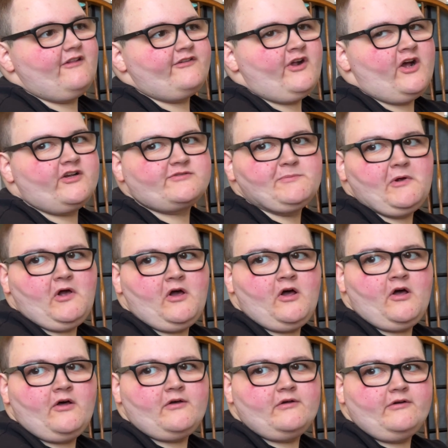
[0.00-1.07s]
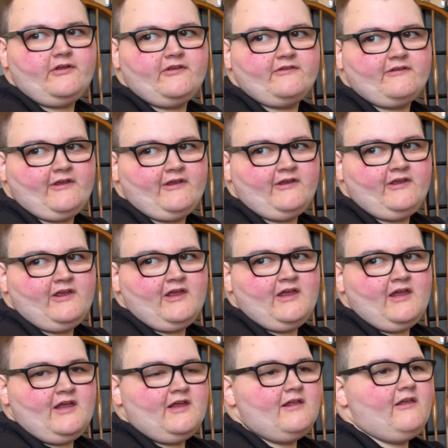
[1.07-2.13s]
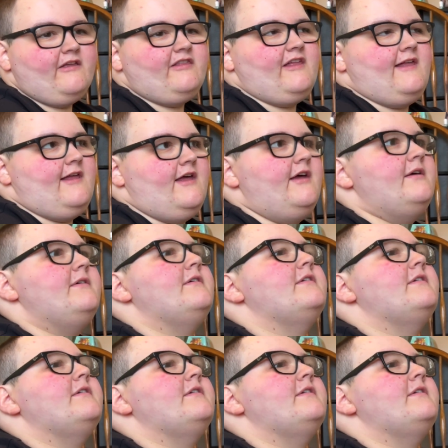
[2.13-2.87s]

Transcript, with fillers: the Taj Mahal, cause like mm-hmm. like that.